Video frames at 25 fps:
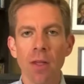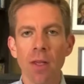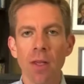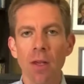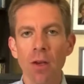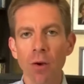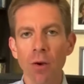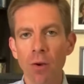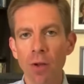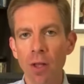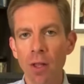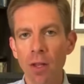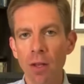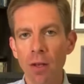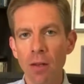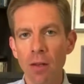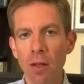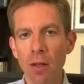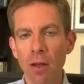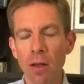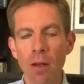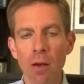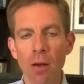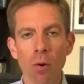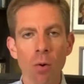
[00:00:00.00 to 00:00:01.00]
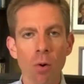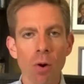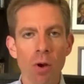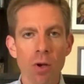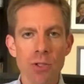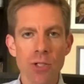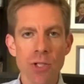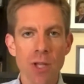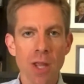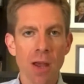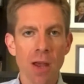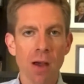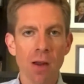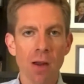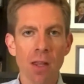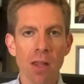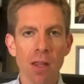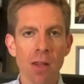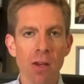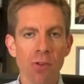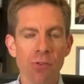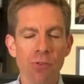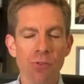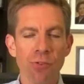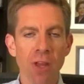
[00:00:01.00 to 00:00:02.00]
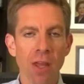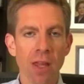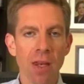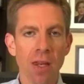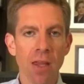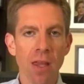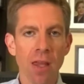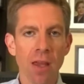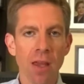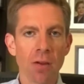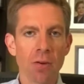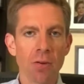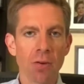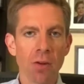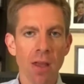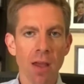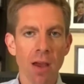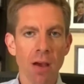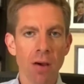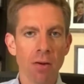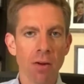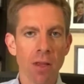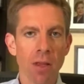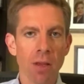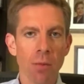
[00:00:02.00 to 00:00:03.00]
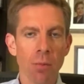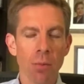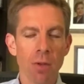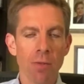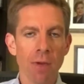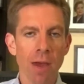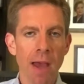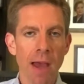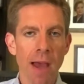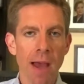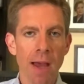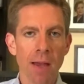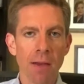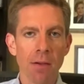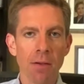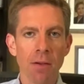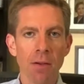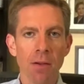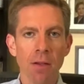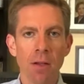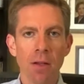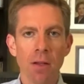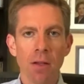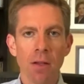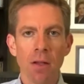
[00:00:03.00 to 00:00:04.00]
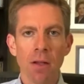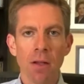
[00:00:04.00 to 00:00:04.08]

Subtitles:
here in Orange County and in San Diego County. We've had